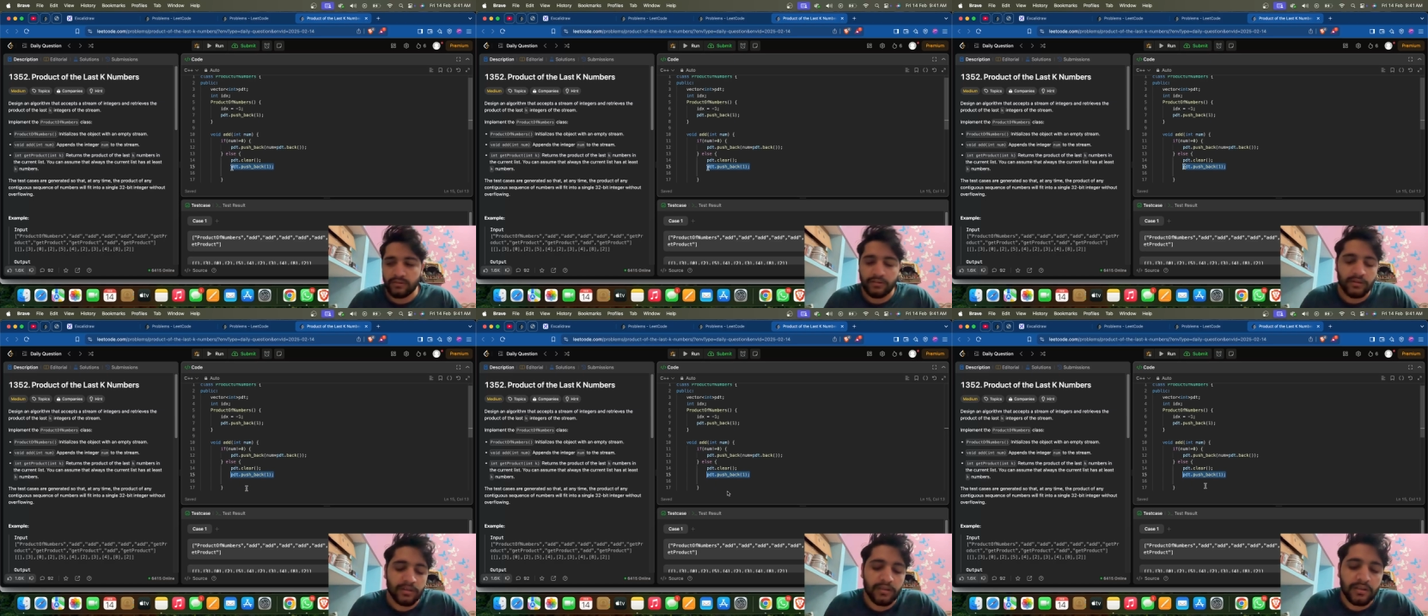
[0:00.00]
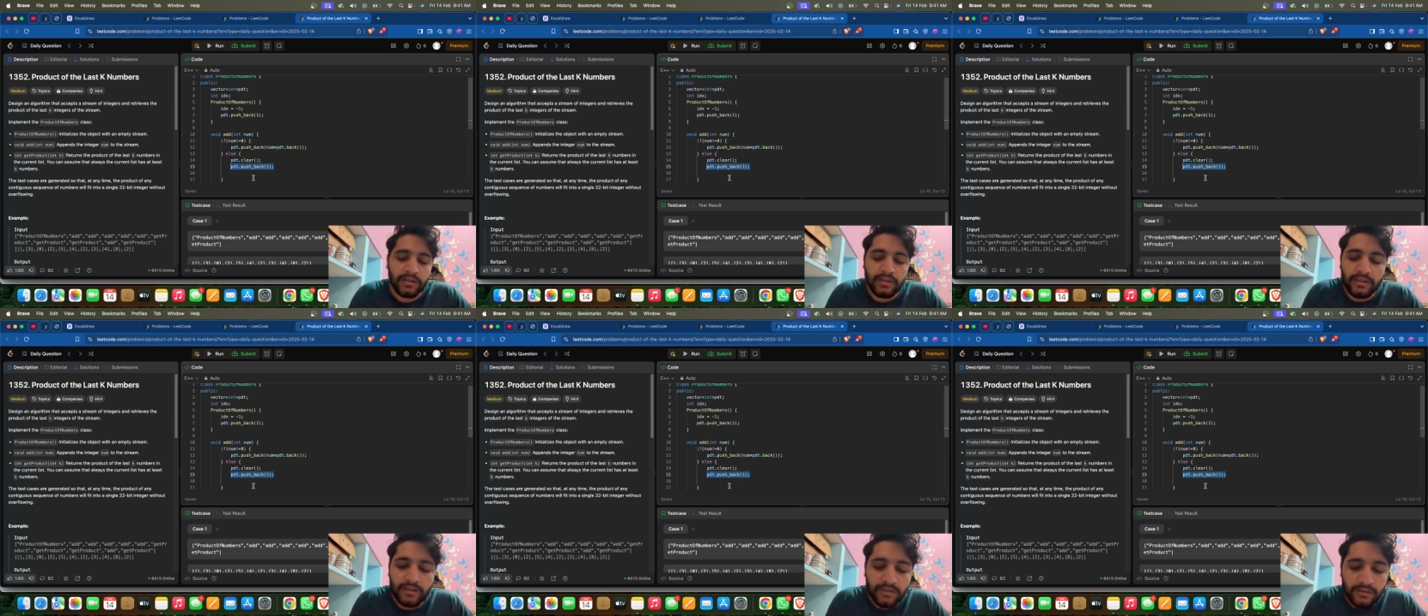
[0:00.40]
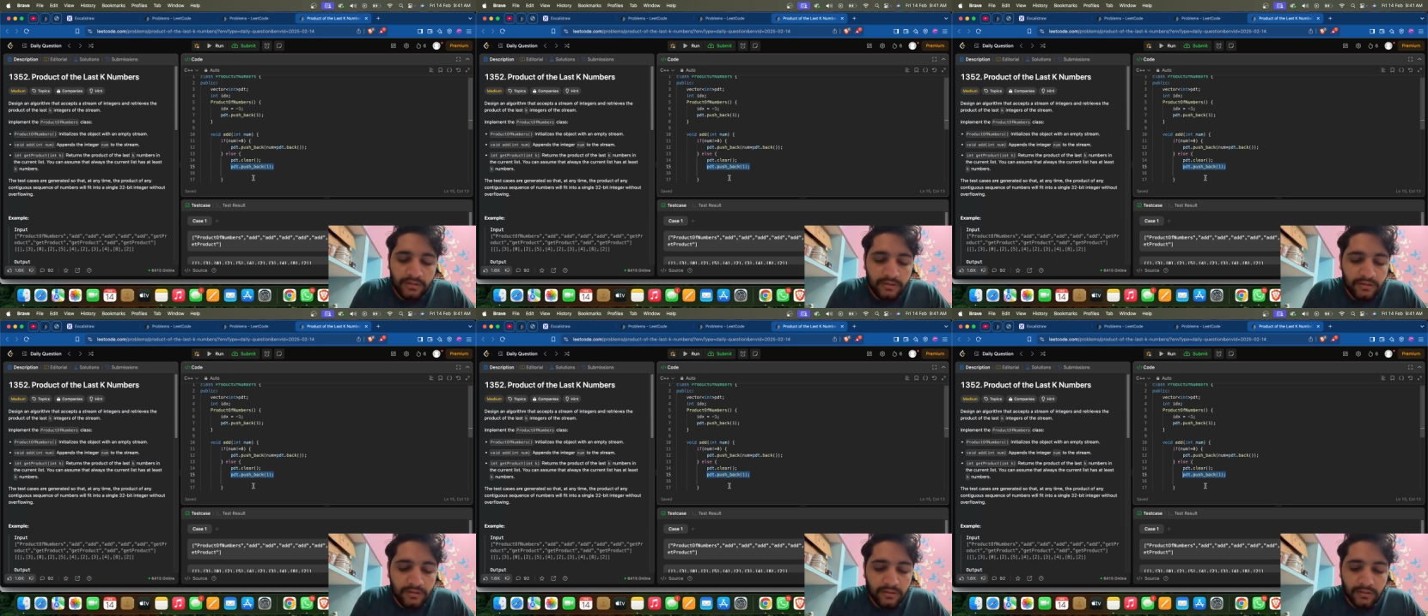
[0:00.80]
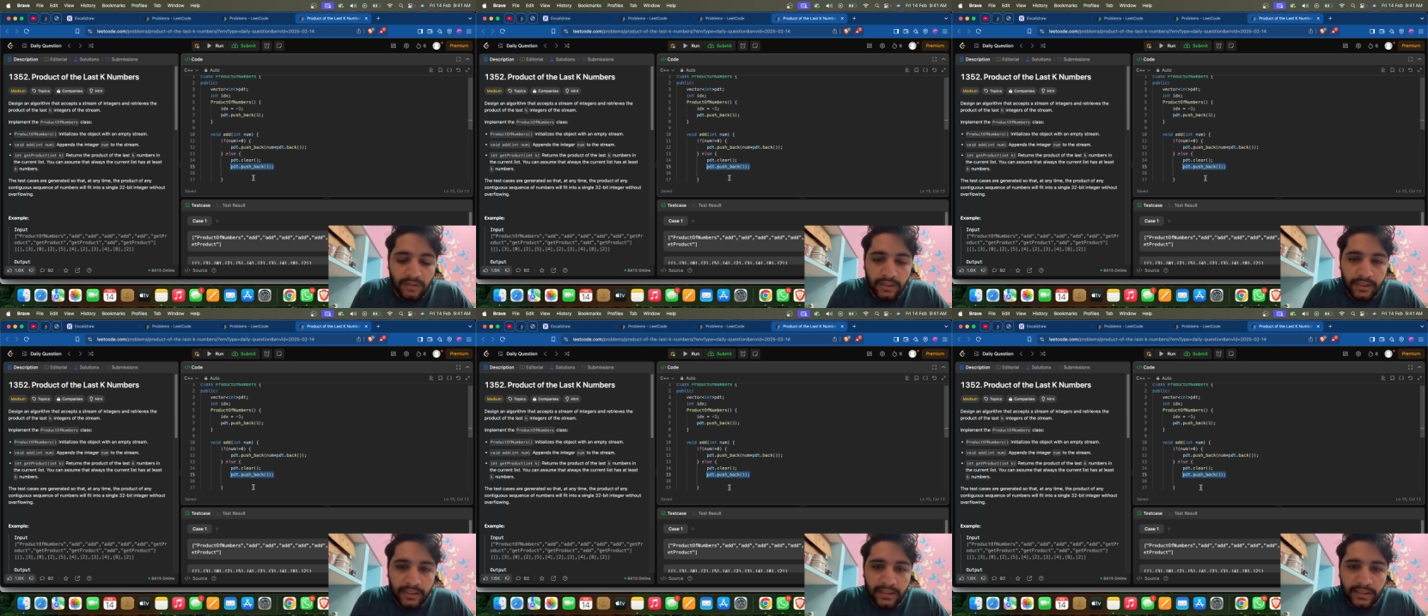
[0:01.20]
Okay, so
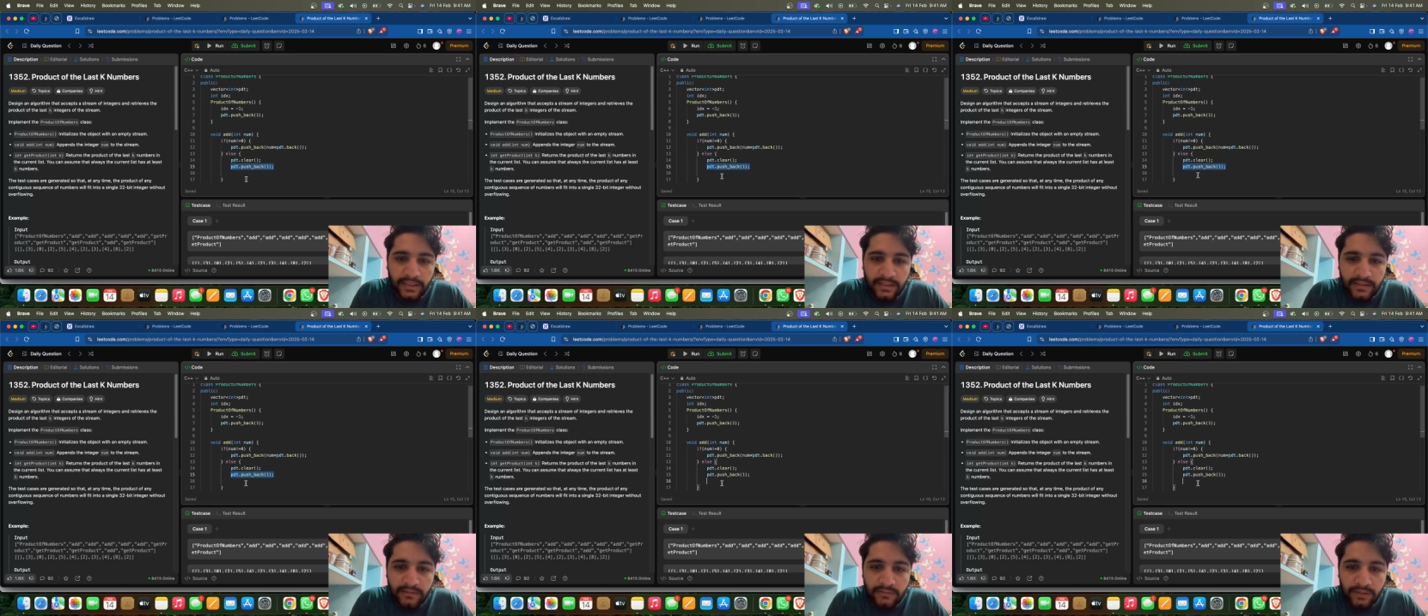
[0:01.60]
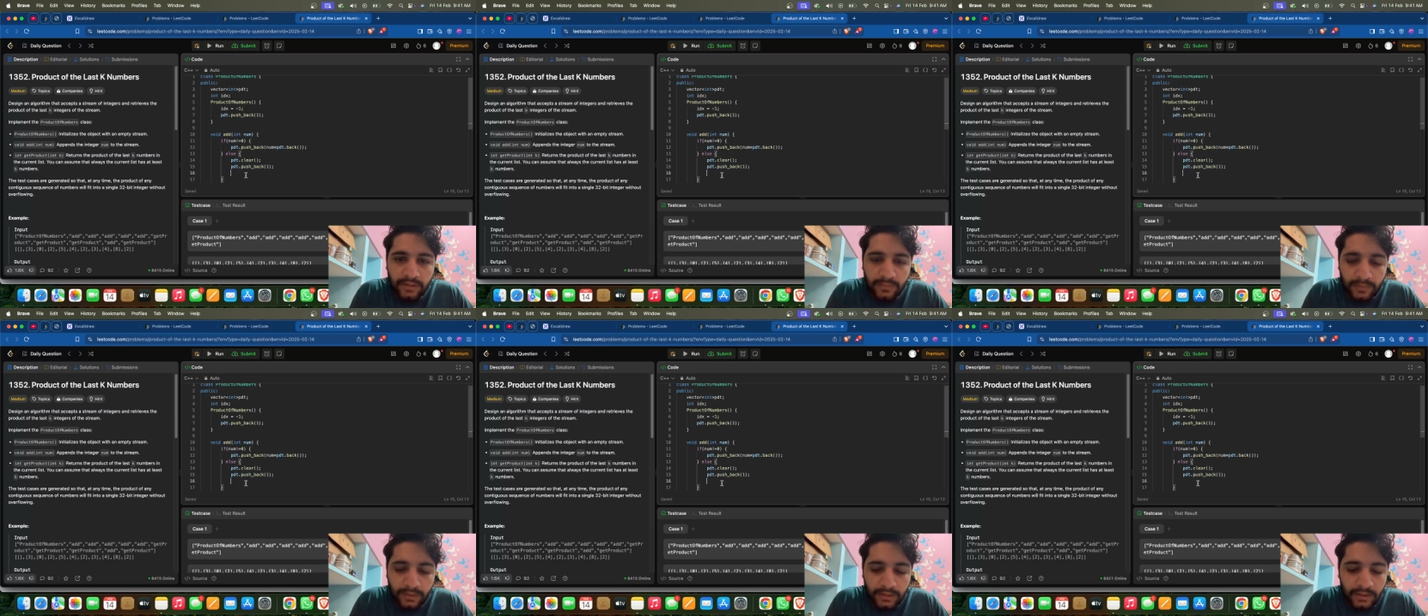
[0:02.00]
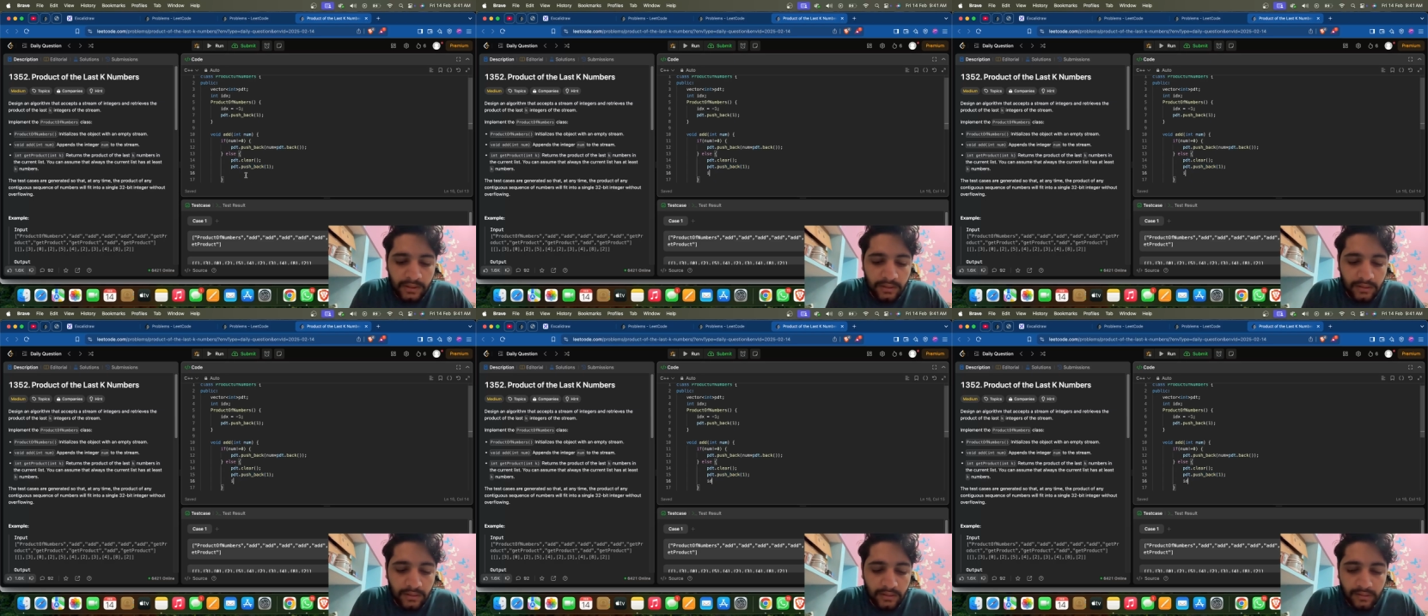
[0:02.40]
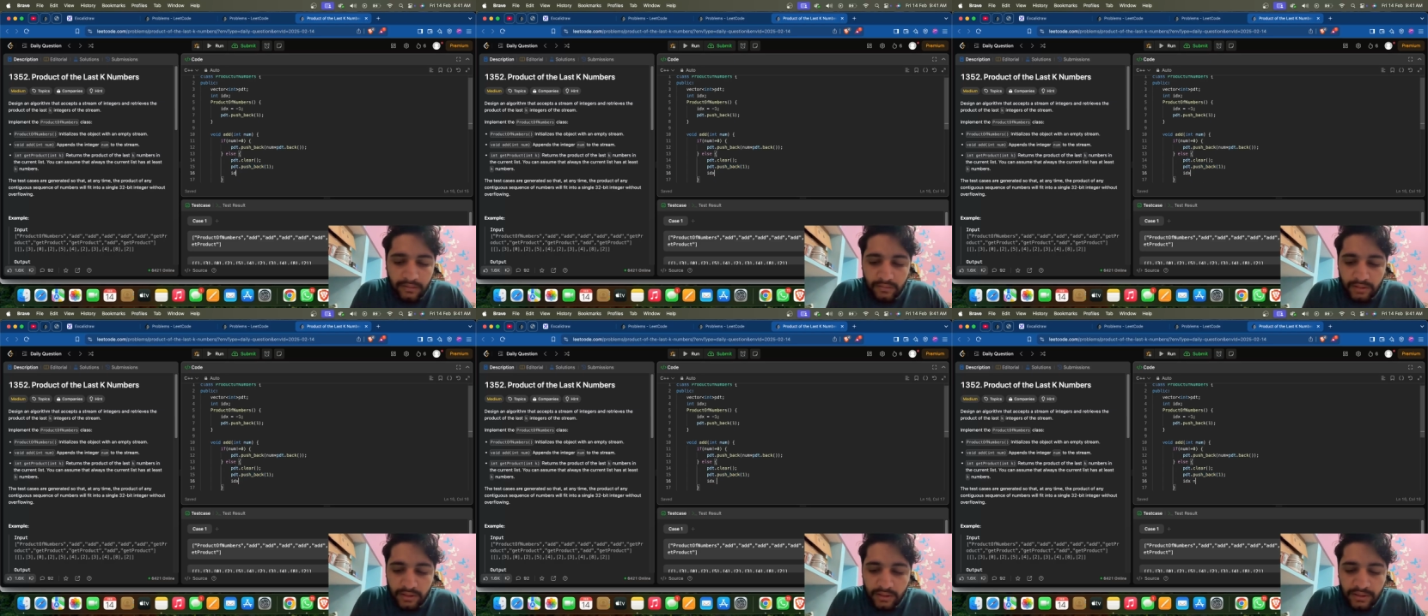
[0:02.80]
idx will be
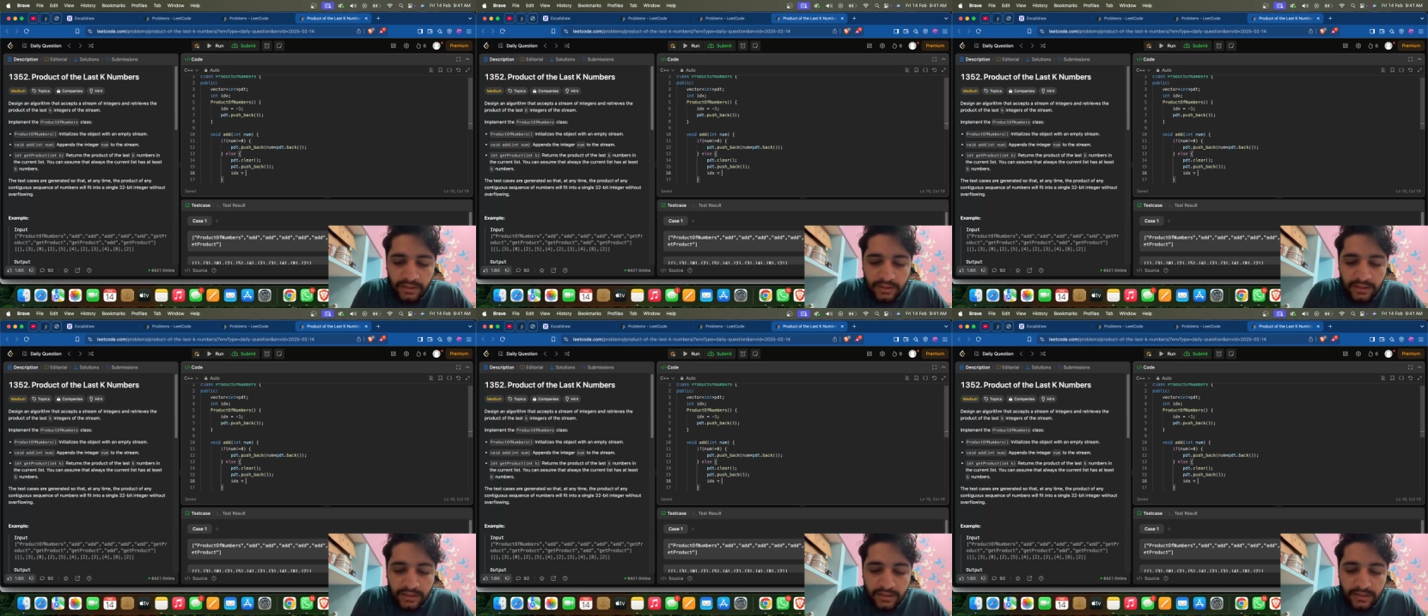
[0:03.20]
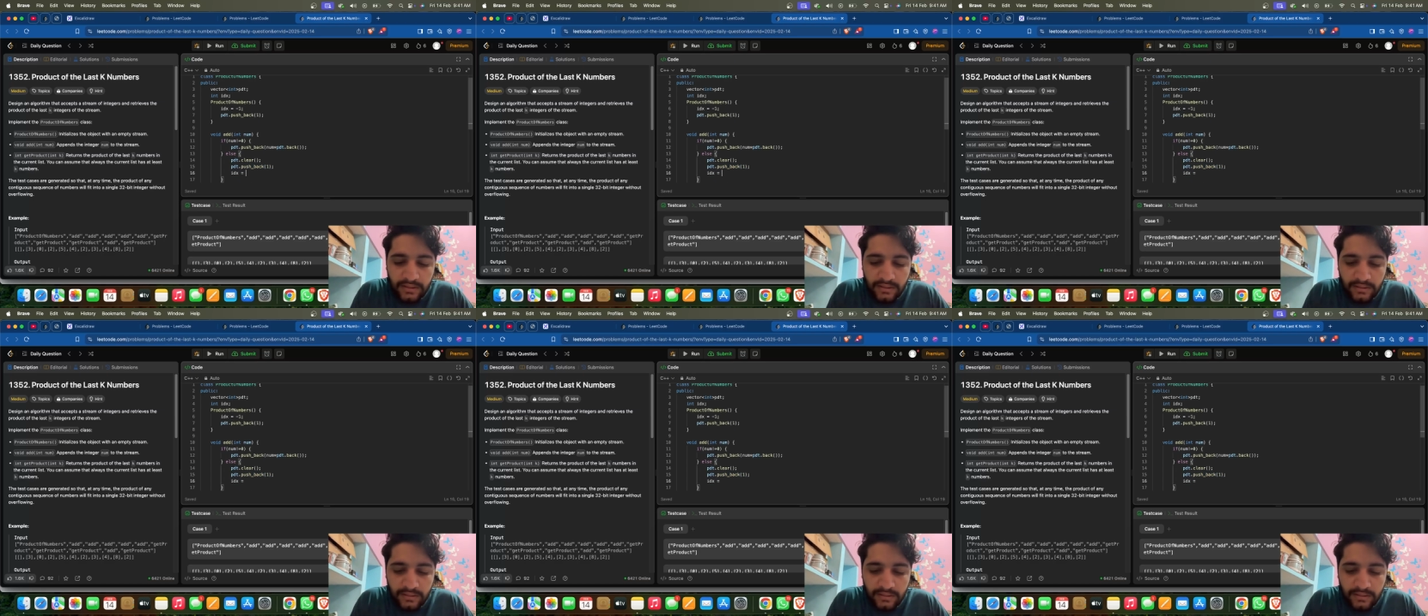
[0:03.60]
written as